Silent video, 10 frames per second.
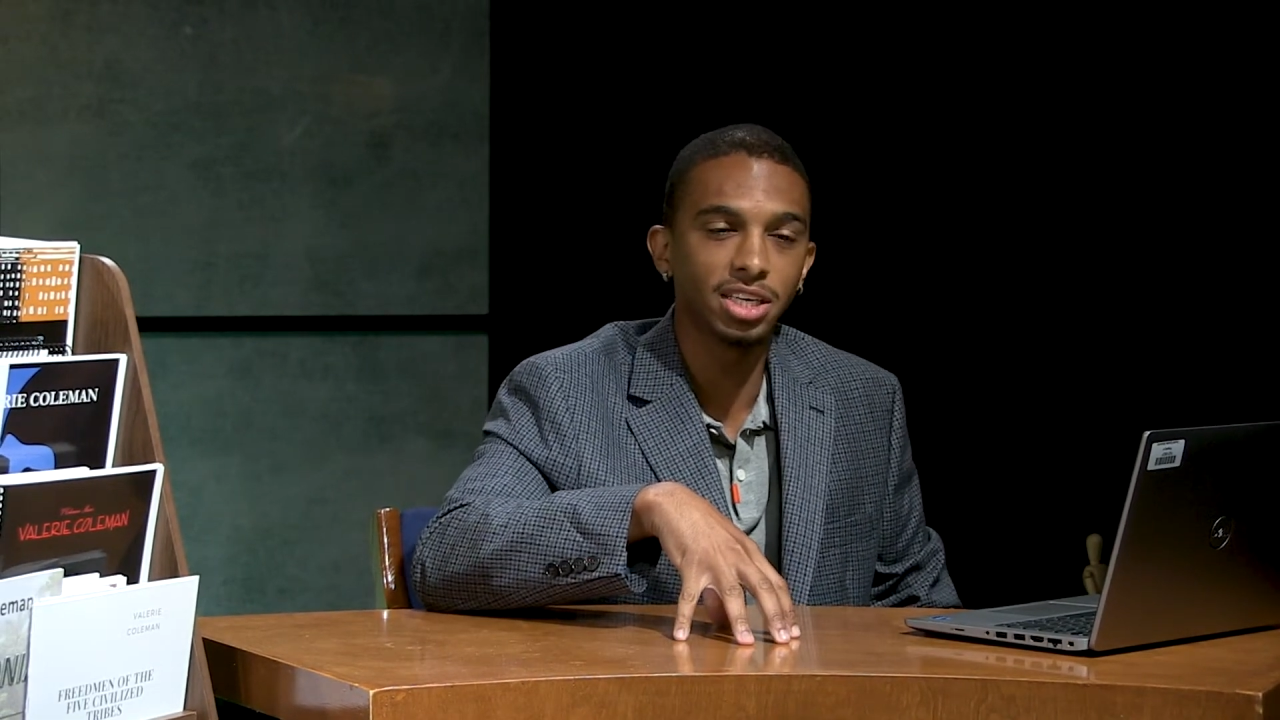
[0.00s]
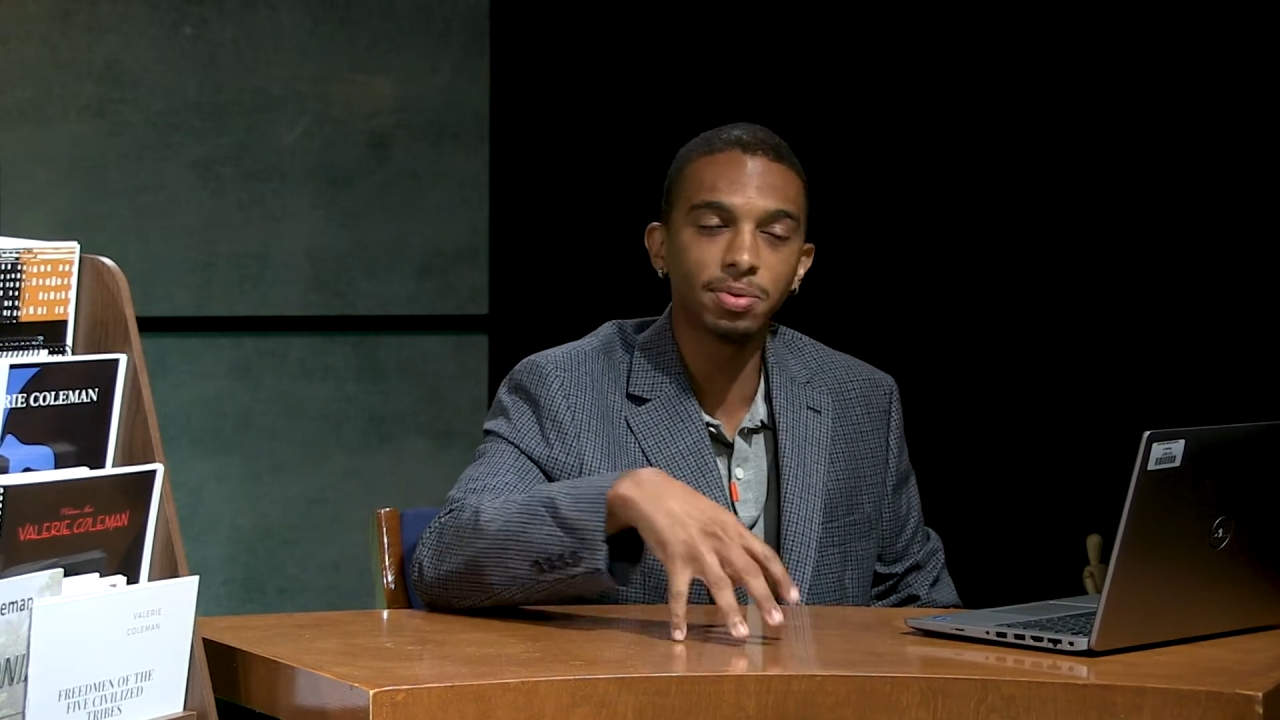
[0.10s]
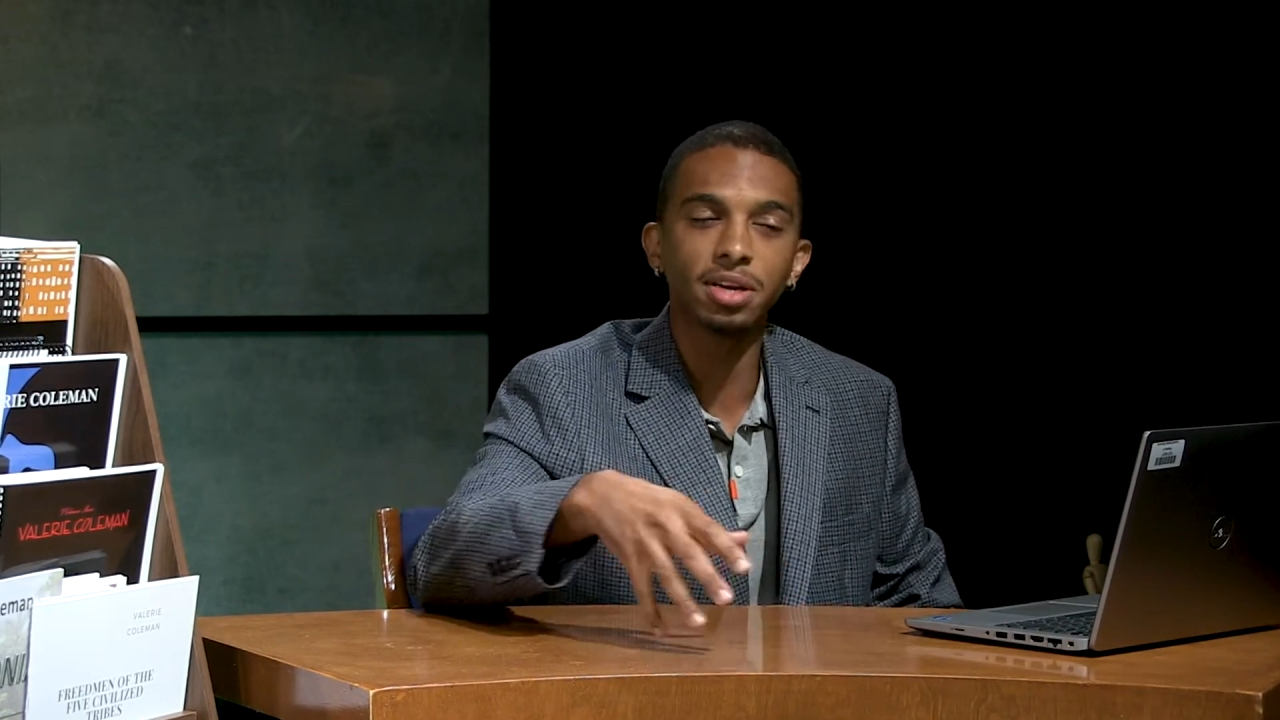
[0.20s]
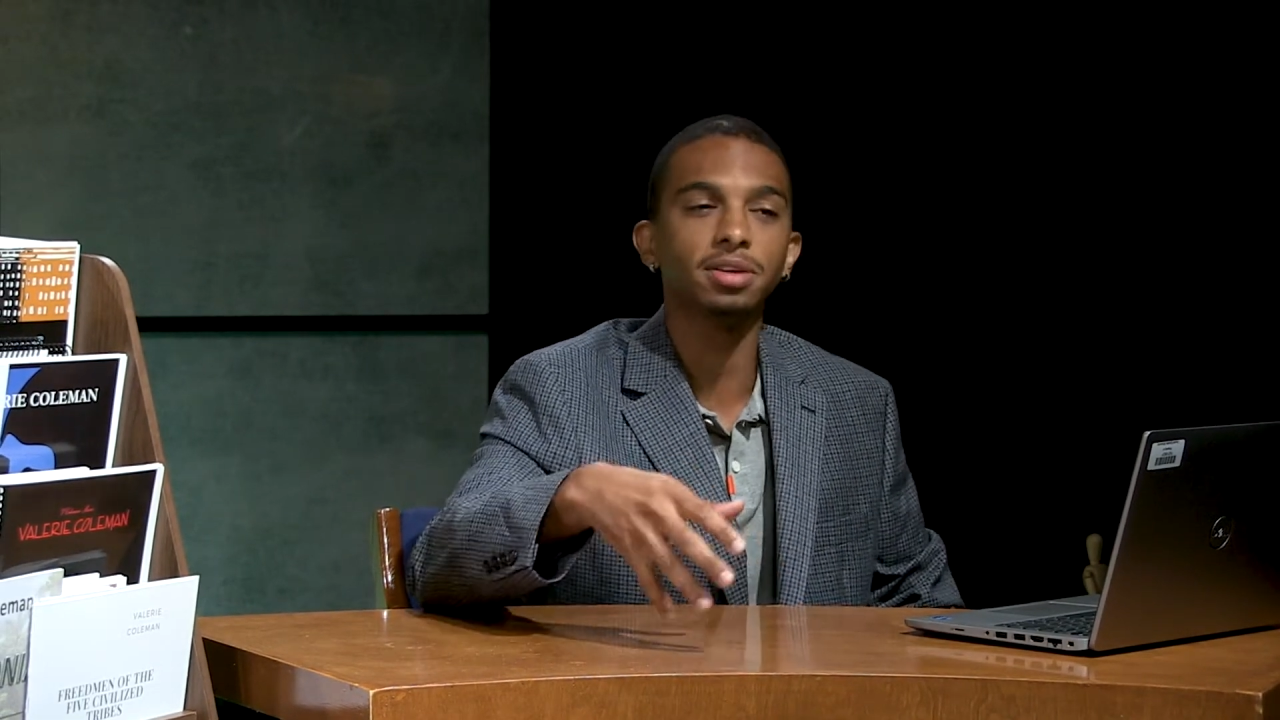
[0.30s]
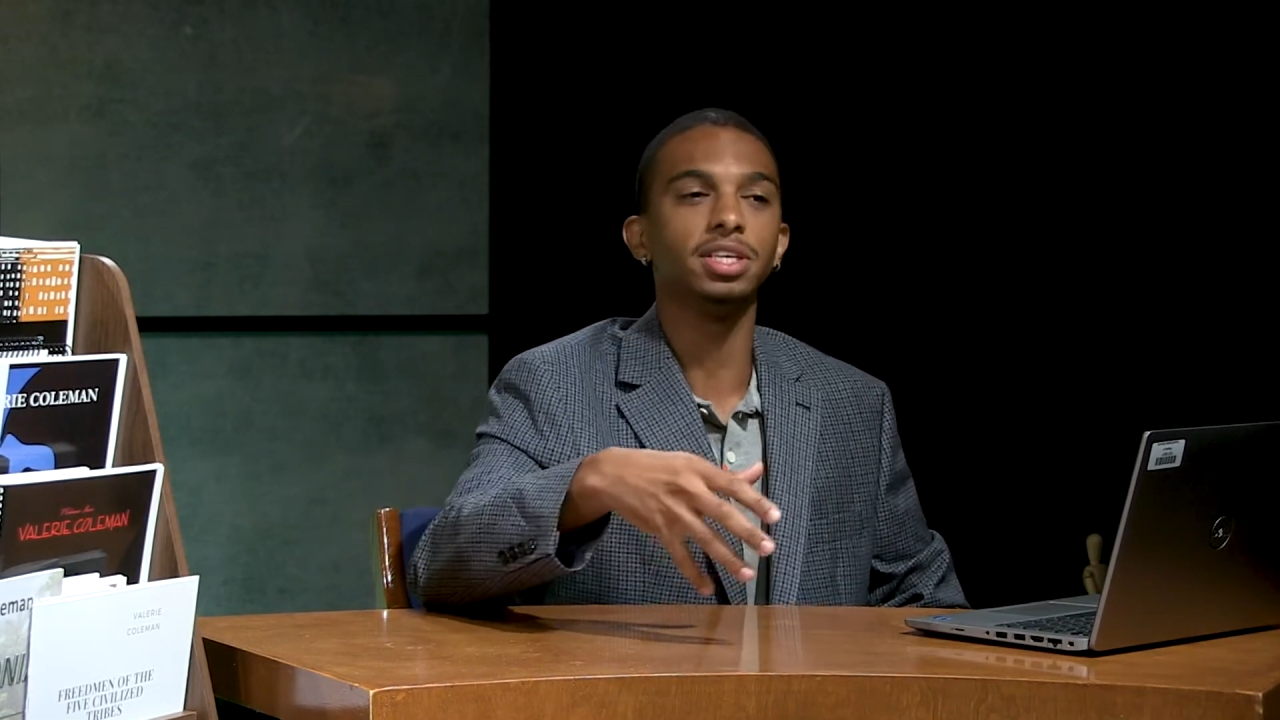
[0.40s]

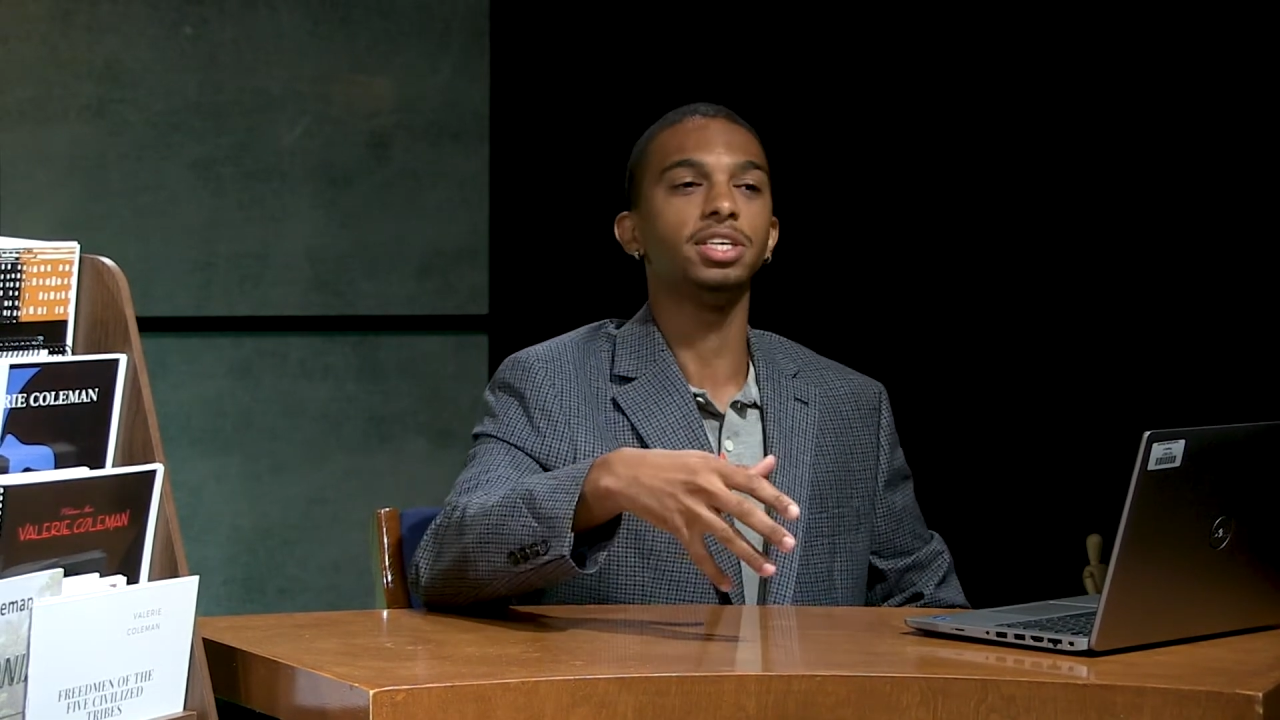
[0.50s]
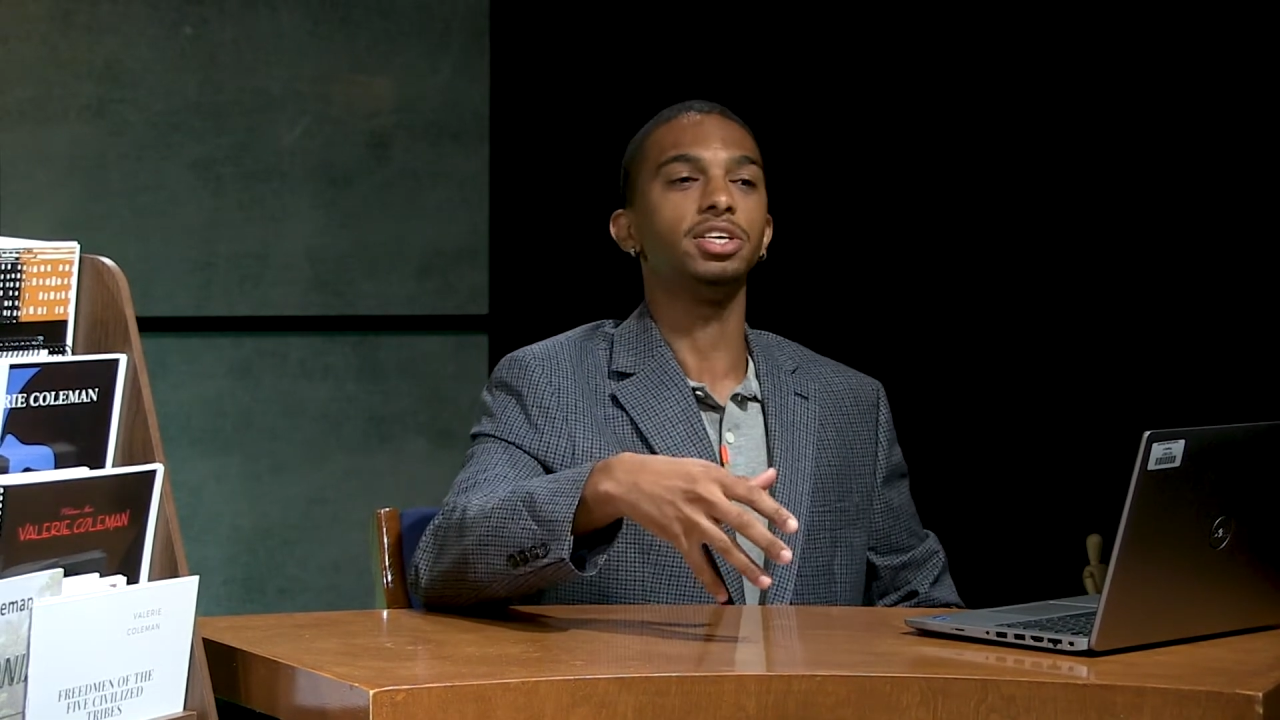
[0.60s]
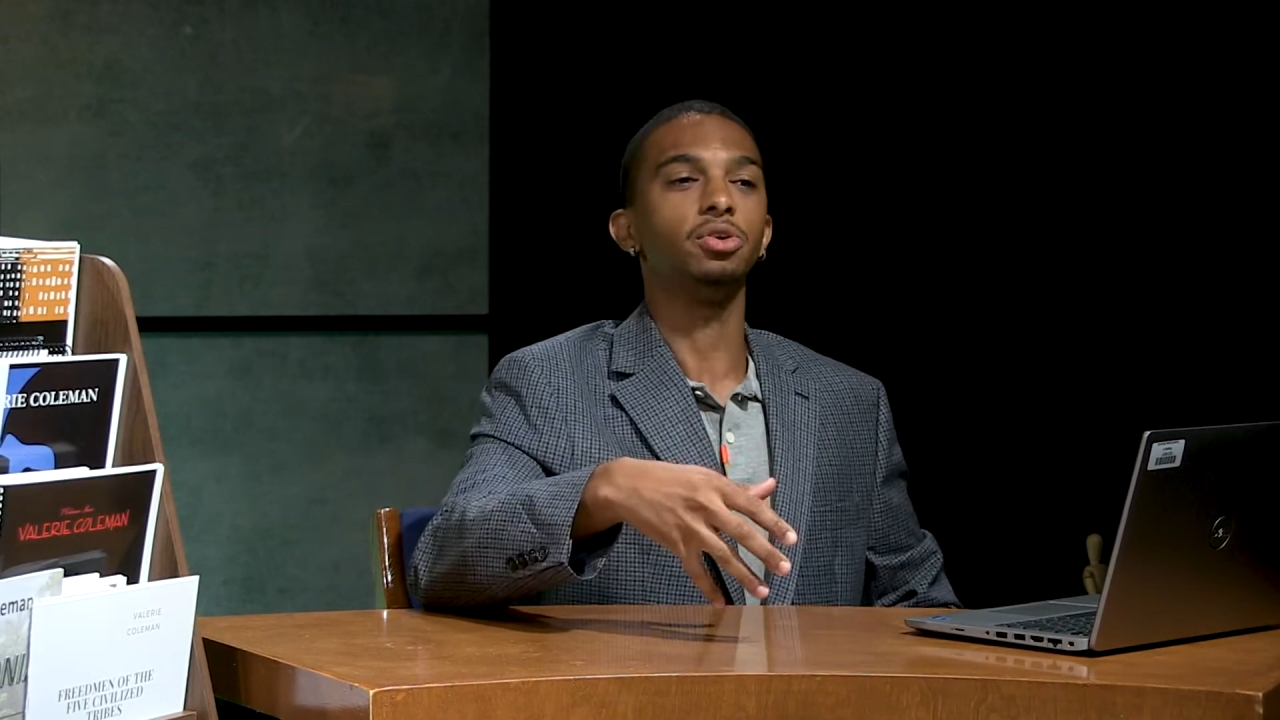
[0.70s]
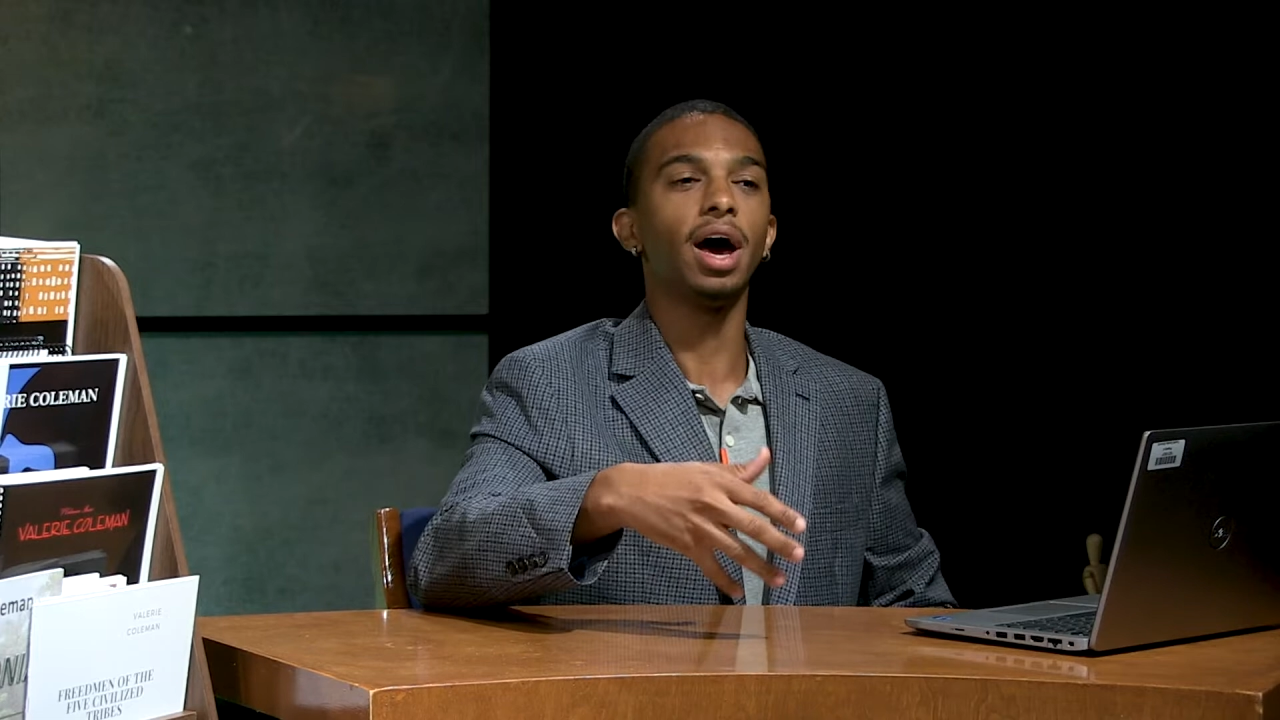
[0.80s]
speaking of CCU,